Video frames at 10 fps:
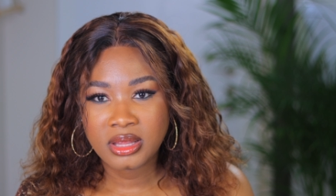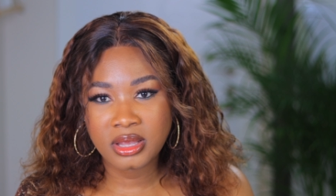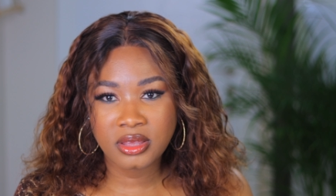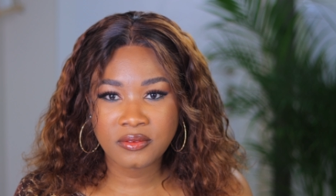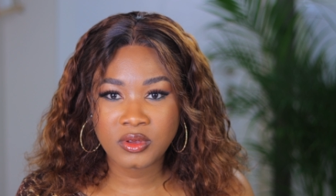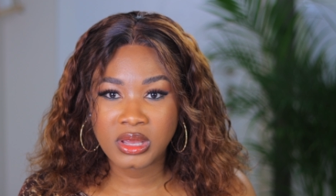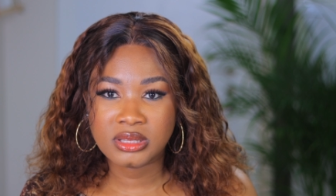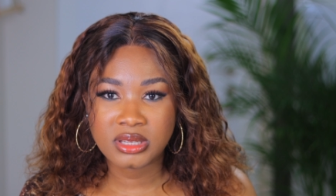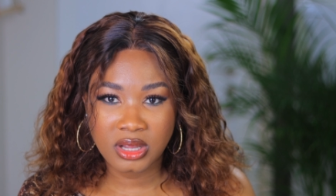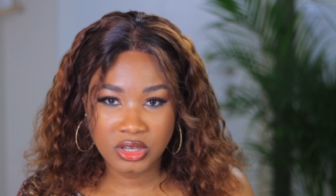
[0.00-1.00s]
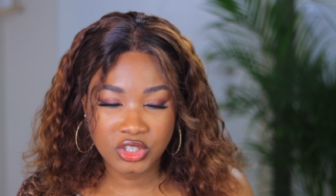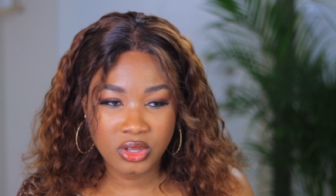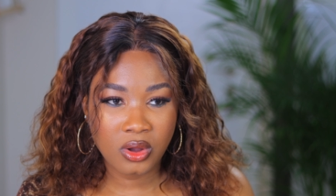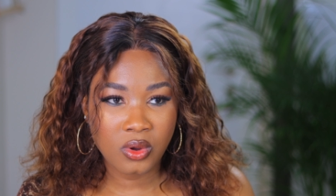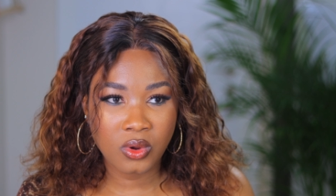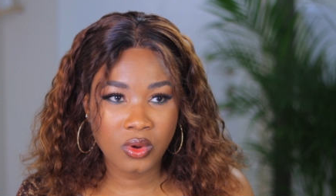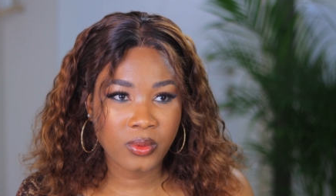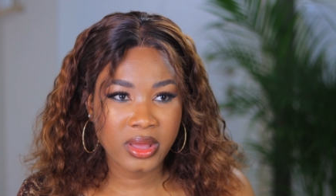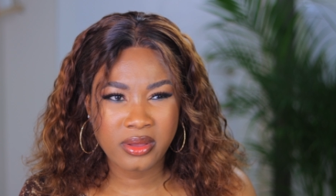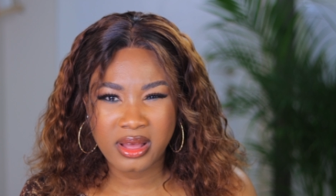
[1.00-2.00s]
they give you international call
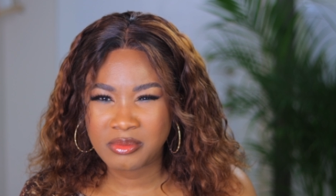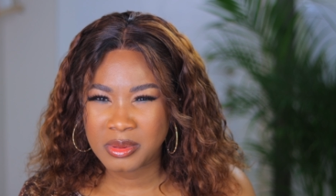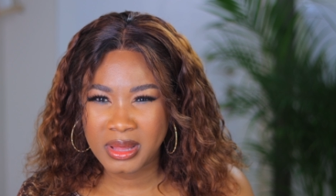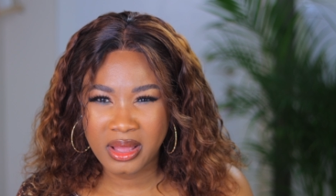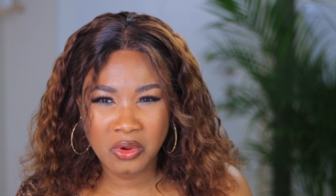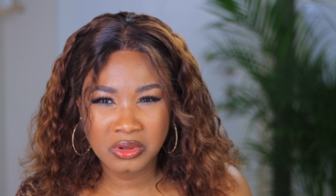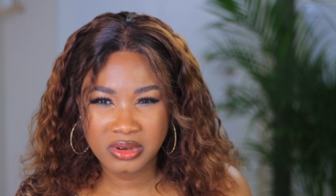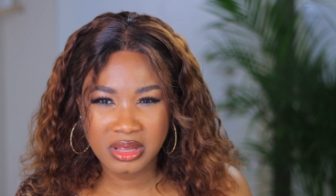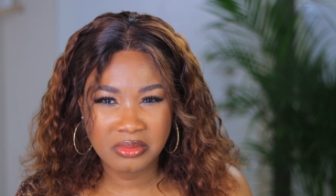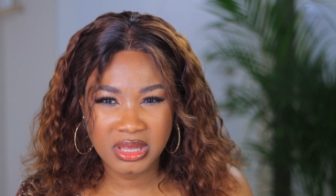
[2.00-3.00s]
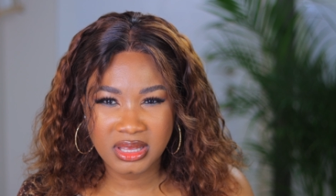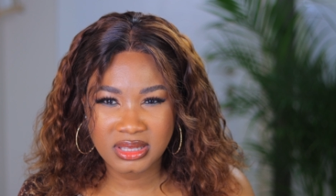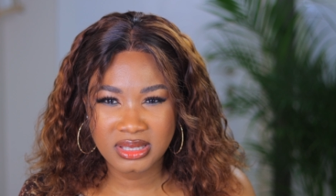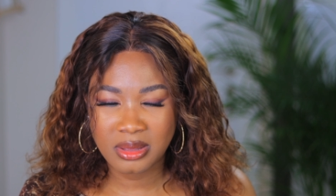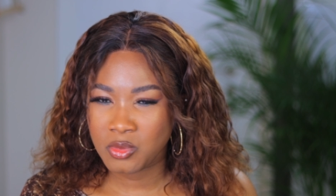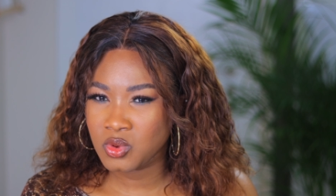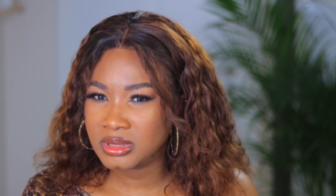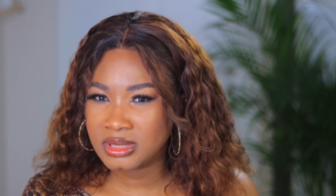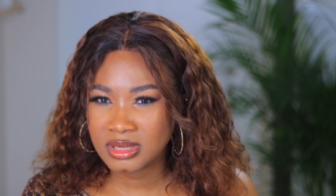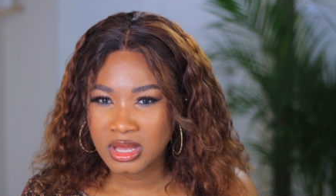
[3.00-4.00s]
where you have maybe like 100 minutes a
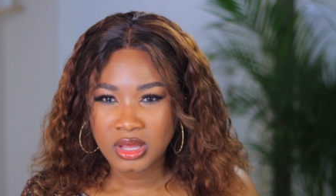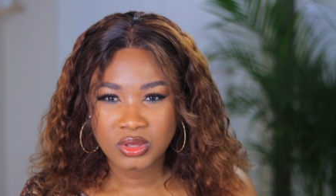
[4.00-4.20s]
month